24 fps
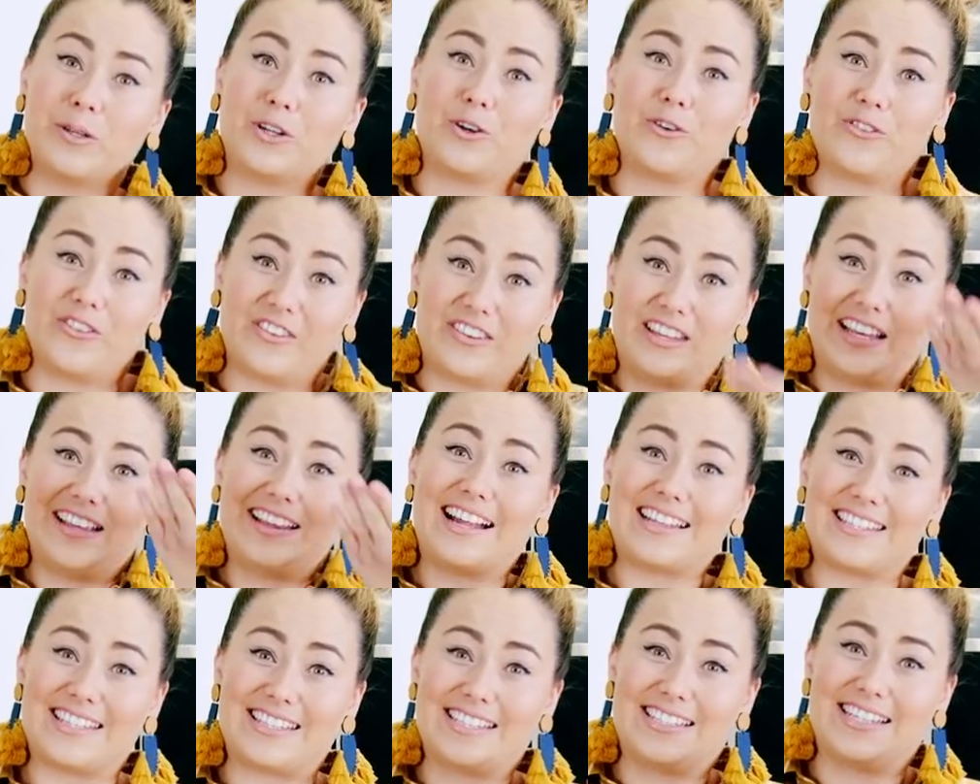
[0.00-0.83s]
because see
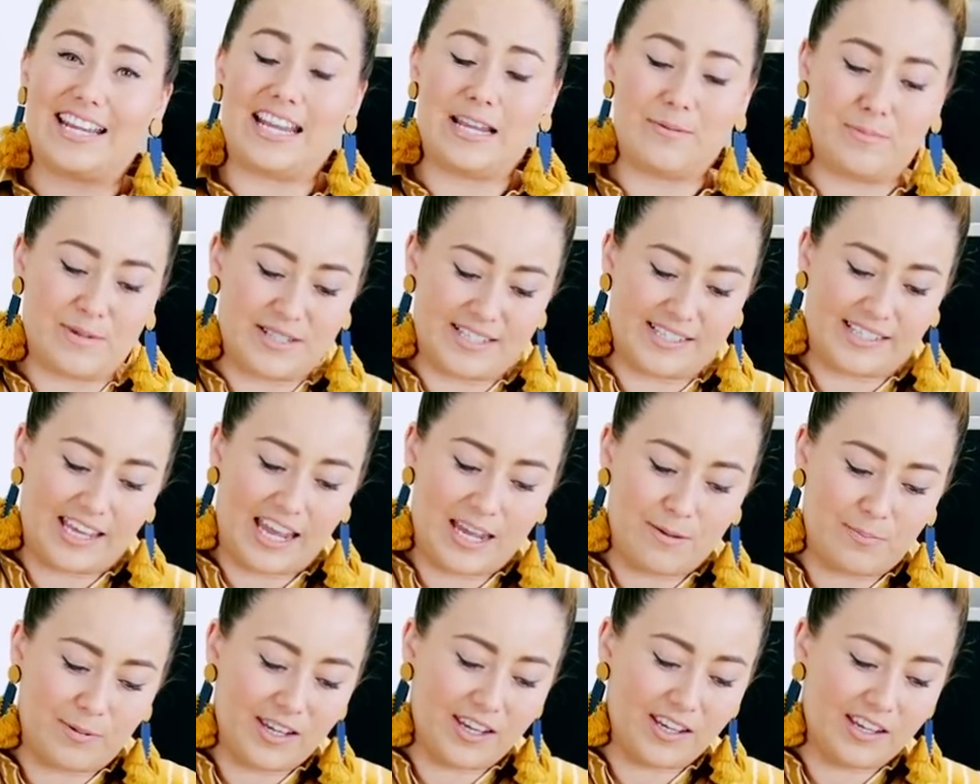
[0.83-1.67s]
that steam
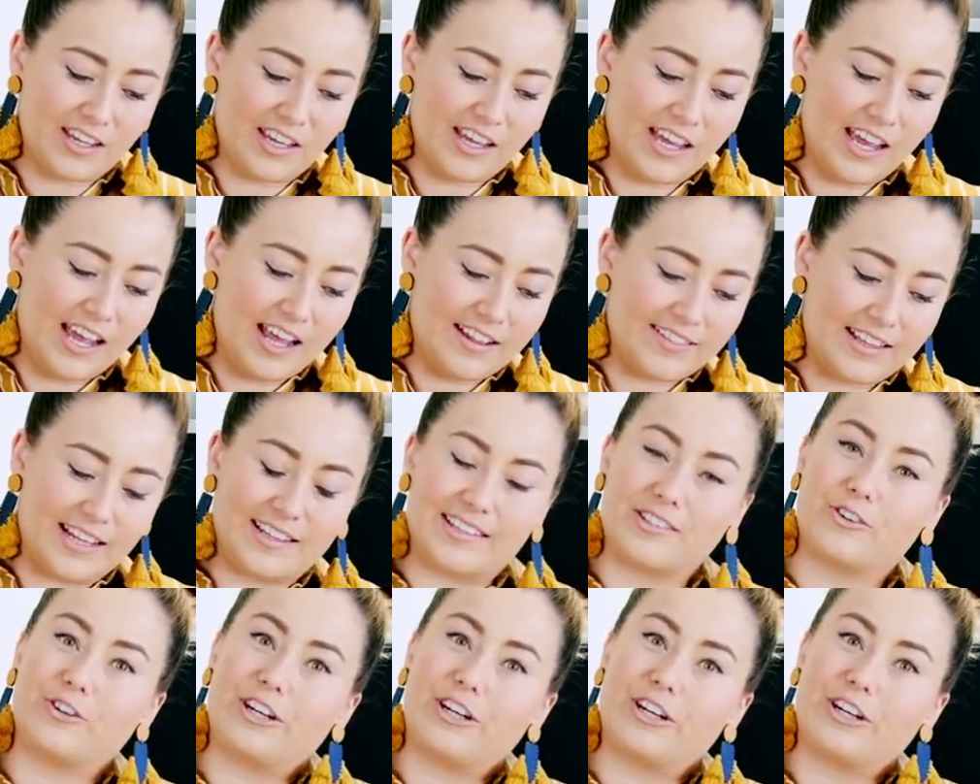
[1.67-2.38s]
escaping? That's